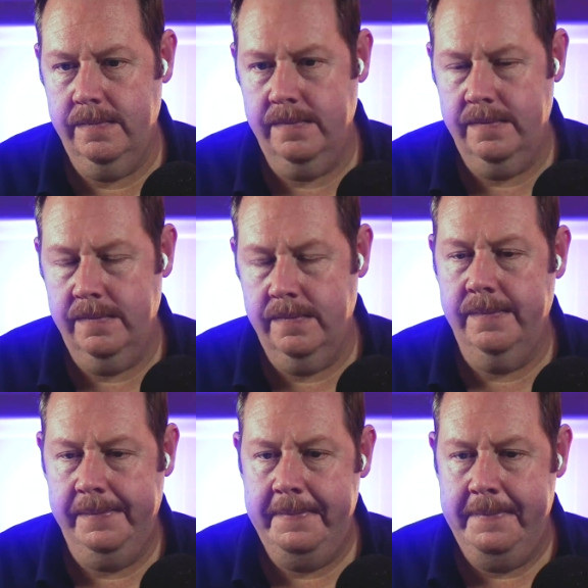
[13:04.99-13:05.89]

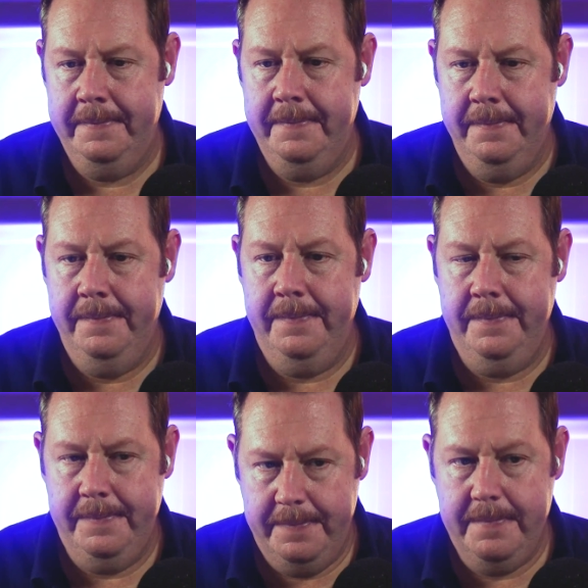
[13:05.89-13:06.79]

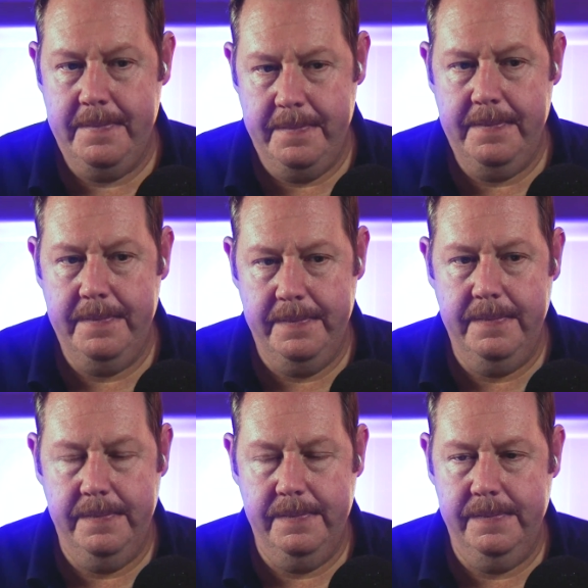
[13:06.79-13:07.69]

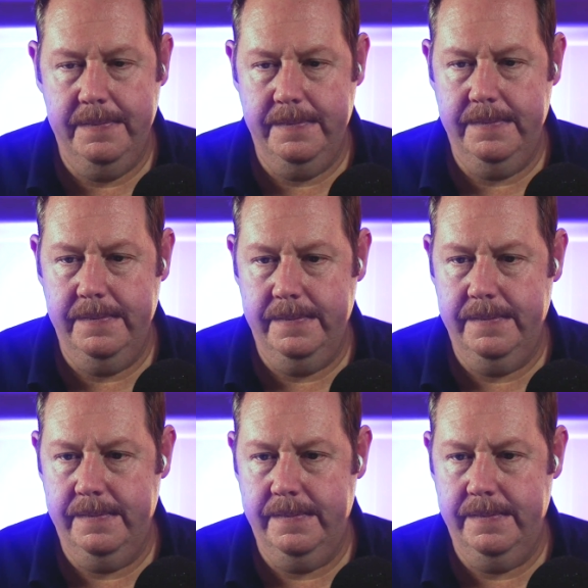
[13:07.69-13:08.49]
(not speaking)